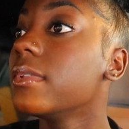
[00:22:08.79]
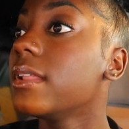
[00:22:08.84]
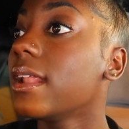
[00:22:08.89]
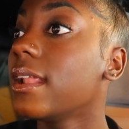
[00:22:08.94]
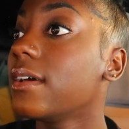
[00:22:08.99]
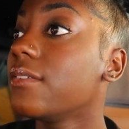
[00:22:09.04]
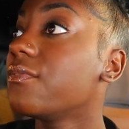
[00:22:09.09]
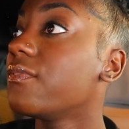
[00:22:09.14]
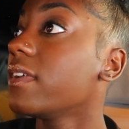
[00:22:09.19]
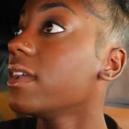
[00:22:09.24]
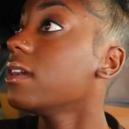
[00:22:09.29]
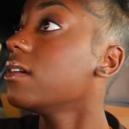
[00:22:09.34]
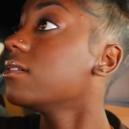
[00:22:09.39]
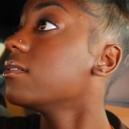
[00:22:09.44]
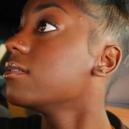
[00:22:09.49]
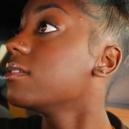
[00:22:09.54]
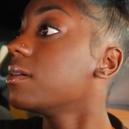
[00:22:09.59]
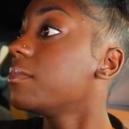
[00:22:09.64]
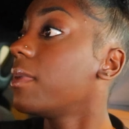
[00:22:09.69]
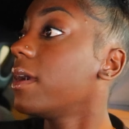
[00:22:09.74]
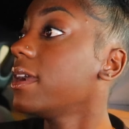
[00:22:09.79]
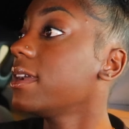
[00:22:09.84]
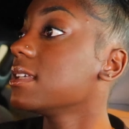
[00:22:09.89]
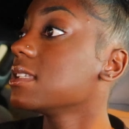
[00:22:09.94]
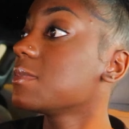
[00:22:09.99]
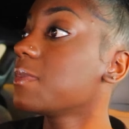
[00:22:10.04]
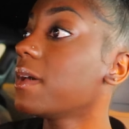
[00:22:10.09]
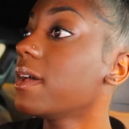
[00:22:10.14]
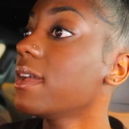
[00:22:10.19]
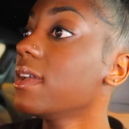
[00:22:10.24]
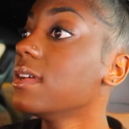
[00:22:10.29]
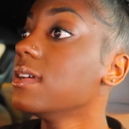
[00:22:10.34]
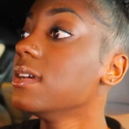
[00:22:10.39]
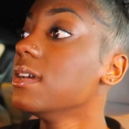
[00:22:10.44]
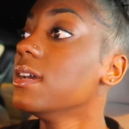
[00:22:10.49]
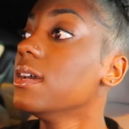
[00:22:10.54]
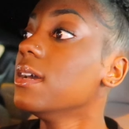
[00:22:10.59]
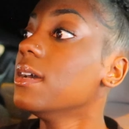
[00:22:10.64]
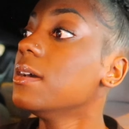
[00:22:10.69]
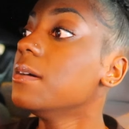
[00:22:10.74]
that I found a parking spot.
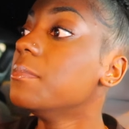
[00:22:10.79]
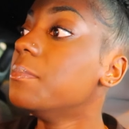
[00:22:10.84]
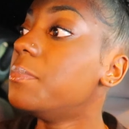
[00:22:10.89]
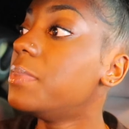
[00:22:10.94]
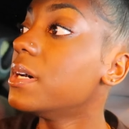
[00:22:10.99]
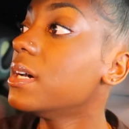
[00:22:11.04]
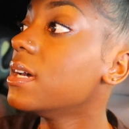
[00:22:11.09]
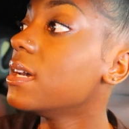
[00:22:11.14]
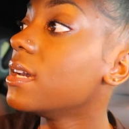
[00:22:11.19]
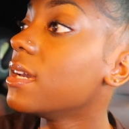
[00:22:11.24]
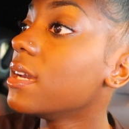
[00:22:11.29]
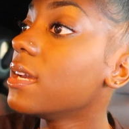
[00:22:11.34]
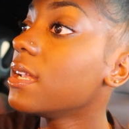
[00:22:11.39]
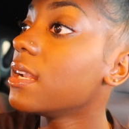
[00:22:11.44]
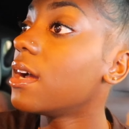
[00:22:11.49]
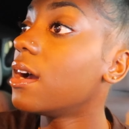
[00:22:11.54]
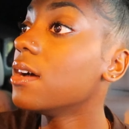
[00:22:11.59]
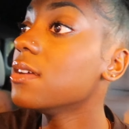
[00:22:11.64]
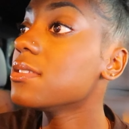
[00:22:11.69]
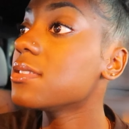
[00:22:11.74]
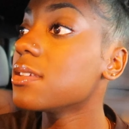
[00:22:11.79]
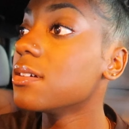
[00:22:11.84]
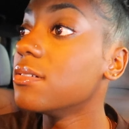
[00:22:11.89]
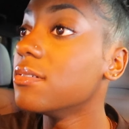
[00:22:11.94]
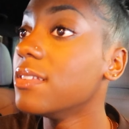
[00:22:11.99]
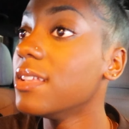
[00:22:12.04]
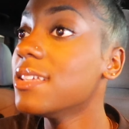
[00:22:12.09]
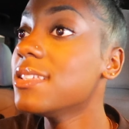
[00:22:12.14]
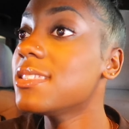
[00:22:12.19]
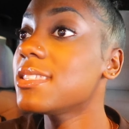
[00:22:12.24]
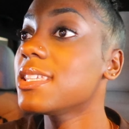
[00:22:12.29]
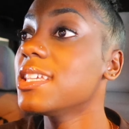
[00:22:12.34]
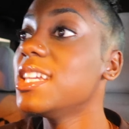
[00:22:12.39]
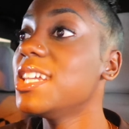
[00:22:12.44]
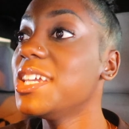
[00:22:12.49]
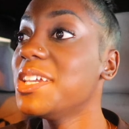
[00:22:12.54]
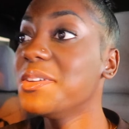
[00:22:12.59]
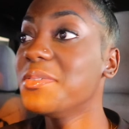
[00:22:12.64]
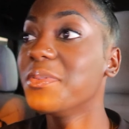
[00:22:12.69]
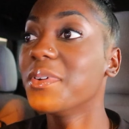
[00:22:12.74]
But also let's
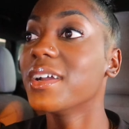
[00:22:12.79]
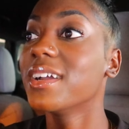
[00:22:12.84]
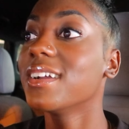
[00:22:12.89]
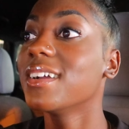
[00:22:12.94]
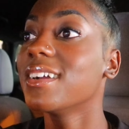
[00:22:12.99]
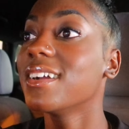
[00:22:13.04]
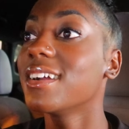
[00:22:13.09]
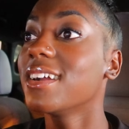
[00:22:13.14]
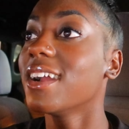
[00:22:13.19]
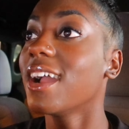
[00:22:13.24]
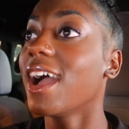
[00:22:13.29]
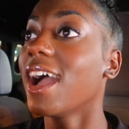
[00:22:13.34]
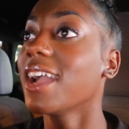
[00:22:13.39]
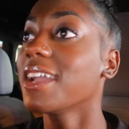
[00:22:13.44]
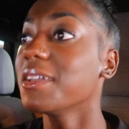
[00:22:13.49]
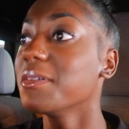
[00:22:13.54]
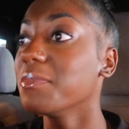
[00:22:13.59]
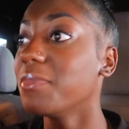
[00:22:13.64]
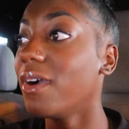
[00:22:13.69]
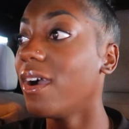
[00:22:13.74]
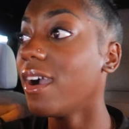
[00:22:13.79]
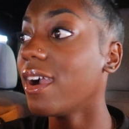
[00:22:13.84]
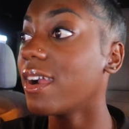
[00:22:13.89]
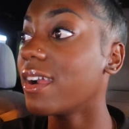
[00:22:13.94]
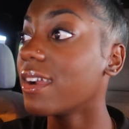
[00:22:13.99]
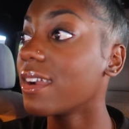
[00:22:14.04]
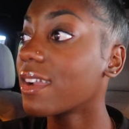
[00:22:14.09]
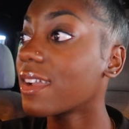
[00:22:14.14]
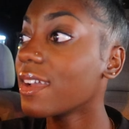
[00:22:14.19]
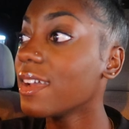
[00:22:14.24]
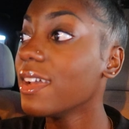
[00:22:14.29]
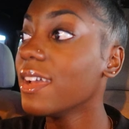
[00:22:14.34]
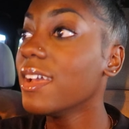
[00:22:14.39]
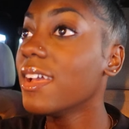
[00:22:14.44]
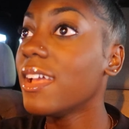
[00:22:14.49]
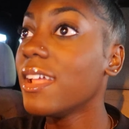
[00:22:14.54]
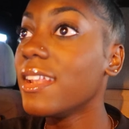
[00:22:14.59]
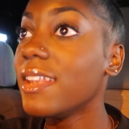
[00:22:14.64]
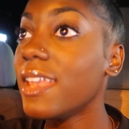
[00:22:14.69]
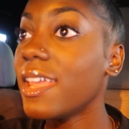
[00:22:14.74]
see where I can park.
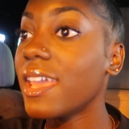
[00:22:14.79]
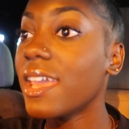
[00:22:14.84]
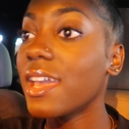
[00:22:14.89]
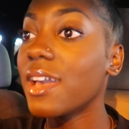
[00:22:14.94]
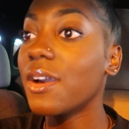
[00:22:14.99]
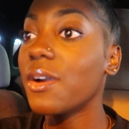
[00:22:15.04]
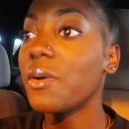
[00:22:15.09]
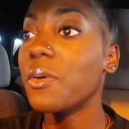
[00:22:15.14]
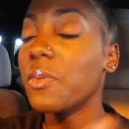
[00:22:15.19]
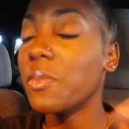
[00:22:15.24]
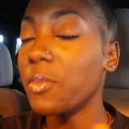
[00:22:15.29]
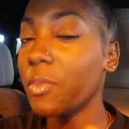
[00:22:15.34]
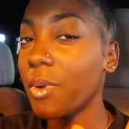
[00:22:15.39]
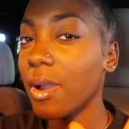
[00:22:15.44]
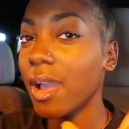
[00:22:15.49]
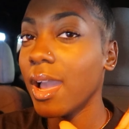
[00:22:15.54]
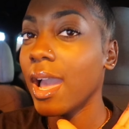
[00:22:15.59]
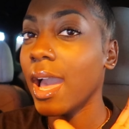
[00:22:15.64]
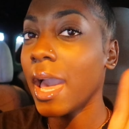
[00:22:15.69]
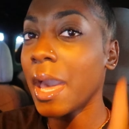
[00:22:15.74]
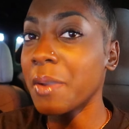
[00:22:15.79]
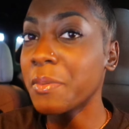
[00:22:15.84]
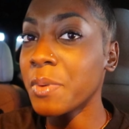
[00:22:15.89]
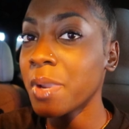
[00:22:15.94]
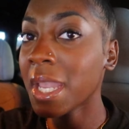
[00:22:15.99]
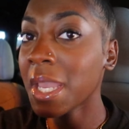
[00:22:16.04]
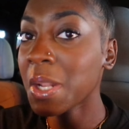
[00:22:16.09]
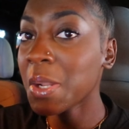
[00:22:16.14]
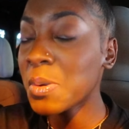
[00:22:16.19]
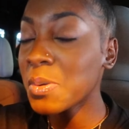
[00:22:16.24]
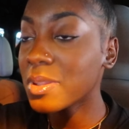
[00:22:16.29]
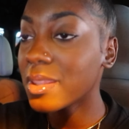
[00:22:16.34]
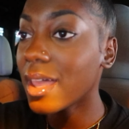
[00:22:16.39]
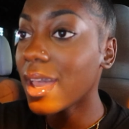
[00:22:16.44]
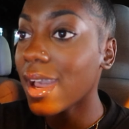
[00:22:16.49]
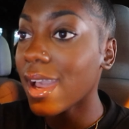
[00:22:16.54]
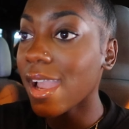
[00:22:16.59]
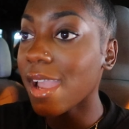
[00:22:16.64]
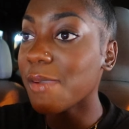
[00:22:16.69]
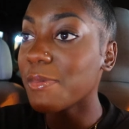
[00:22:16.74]
Now I read
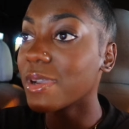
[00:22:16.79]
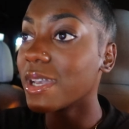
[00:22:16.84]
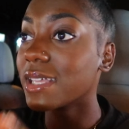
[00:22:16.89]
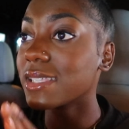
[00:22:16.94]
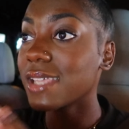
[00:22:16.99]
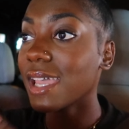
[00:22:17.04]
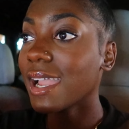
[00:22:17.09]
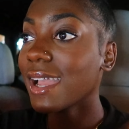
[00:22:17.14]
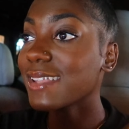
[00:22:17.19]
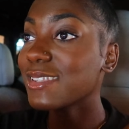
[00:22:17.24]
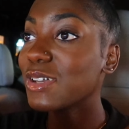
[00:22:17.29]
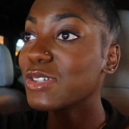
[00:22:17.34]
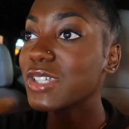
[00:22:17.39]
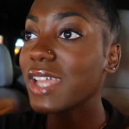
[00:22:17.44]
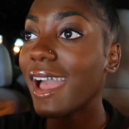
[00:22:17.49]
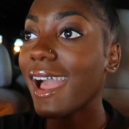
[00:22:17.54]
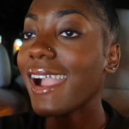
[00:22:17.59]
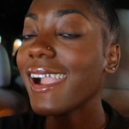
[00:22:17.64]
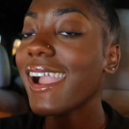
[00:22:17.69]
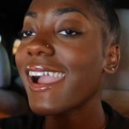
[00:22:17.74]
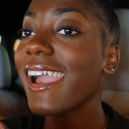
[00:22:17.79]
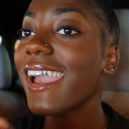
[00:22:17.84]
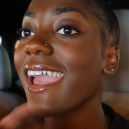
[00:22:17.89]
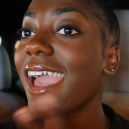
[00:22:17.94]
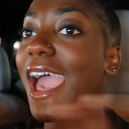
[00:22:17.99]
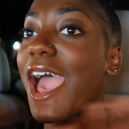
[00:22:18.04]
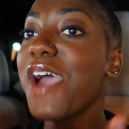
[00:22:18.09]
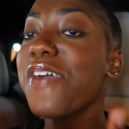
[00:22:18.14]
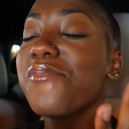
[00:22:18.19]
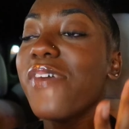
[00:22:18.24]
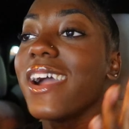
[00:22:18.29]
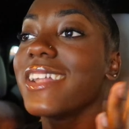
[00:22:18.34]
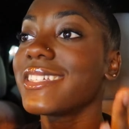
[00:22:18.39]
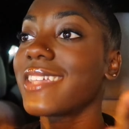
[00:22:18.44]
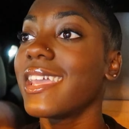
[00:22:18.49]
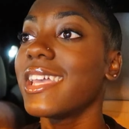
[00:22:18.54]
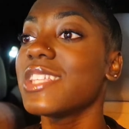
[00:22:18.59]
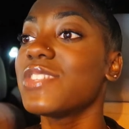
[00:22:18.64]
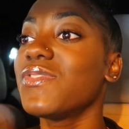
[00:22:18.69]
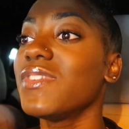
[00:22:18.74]
online because like I told you I got I watched
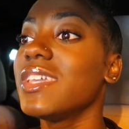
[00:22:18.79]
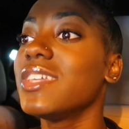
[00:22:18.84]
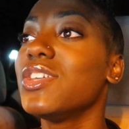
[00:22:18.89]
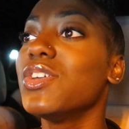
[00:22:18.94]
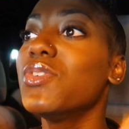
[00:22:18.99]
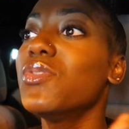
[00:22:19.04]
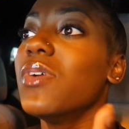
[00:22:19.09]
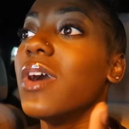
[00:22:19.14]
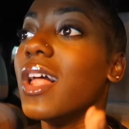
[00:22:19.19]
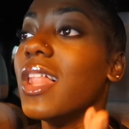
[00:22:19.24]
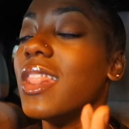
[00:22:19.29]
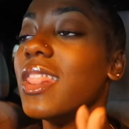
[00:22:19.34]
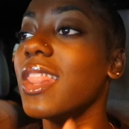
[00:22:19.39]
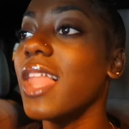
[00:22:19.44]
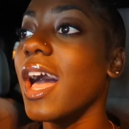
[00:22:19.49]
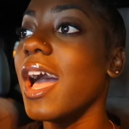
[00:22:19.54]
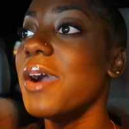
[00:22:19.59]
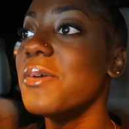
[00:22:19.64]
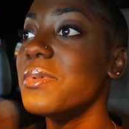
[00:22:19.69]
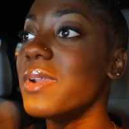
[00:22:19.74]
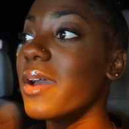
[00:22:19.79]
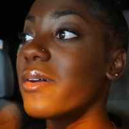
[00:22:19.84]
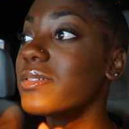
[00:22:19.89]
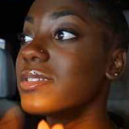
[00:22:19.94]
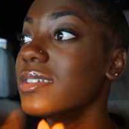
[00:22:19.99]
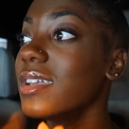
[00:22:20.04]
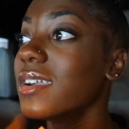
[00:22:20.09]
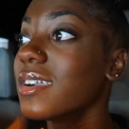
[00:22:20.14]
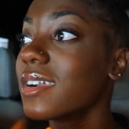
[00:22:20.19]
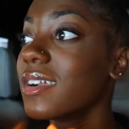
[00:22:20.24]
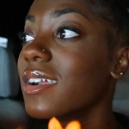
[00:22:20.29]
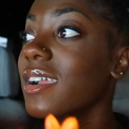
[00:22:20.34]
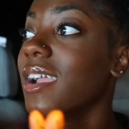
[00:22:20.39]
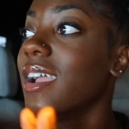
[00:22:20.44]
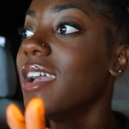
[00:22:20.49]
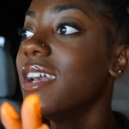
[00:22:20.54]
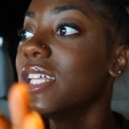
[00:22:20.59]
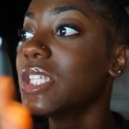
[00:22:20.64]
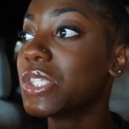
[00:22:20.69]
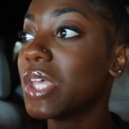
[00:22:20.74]
SVU a lot when I was younger.
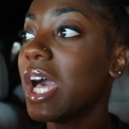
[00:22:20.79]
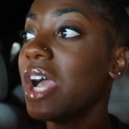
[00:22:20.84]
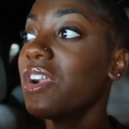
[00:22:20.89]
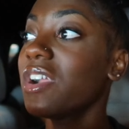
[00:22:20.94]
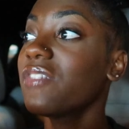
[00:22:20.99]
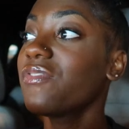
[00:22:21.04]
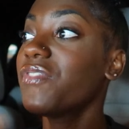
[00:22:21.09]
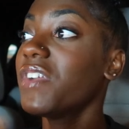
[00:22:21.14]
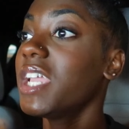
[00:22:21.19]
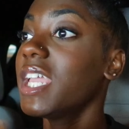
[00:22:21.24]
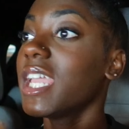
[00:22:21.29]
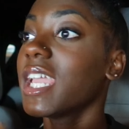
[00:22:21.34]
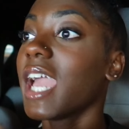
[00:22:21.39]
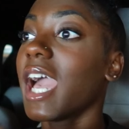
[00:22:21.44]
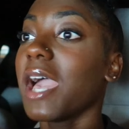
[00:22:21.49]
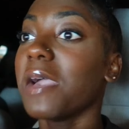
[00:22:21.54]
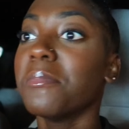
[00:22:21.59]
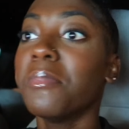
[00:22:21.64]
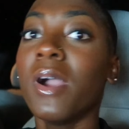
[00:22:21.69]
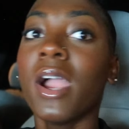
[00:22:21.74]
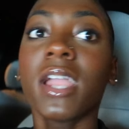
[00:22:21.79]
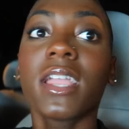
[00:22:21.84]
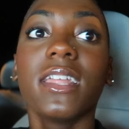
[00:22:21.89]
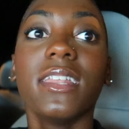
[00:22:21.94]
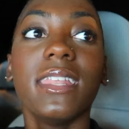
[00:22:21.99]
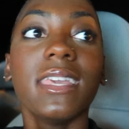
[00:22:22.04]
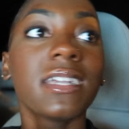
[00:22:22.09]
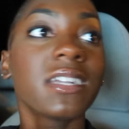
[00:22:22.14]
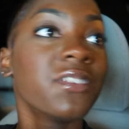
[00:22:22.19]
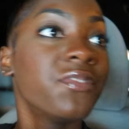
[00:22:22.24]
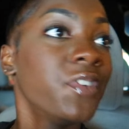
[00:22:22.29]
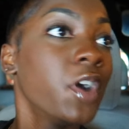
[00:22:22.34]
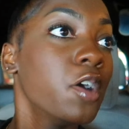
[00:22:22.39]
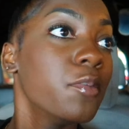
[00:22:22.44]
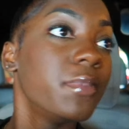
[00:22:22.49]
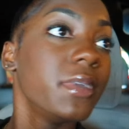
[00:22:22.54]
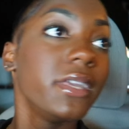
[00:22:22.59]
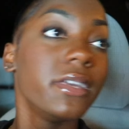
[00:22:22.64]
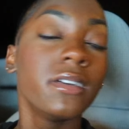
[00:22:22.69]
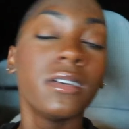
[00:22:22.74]
So I freaking got parking
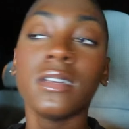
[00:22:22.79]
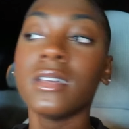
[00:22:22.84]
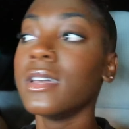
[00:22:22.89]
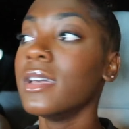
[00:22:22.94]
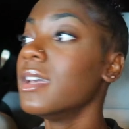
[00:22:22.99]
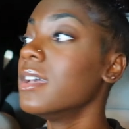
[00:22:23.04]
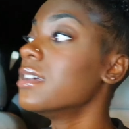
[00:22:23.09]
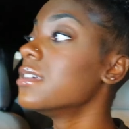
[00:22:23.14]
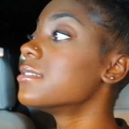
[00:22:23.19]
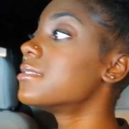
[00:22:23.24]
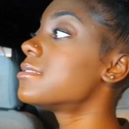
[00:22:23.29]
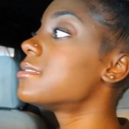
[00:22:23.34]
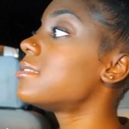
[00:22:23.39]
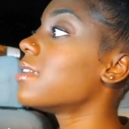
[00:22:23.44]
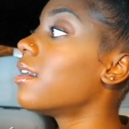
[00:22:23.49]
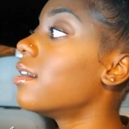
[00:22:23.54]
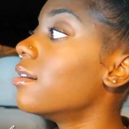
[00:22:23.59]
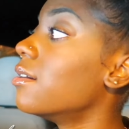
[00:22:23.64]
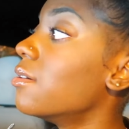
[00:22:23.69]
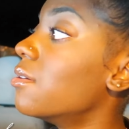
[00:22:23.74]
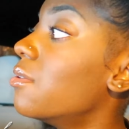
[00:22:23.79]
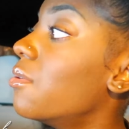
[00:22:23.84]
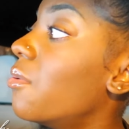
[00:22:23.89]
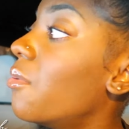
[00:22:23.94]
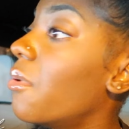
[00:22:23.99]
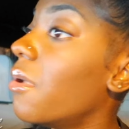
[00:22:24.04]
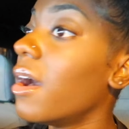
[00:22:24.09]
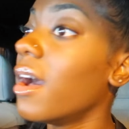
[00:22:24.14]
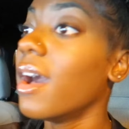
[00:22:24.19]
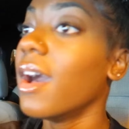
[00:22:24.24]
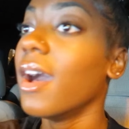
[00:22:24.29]
decaphobia So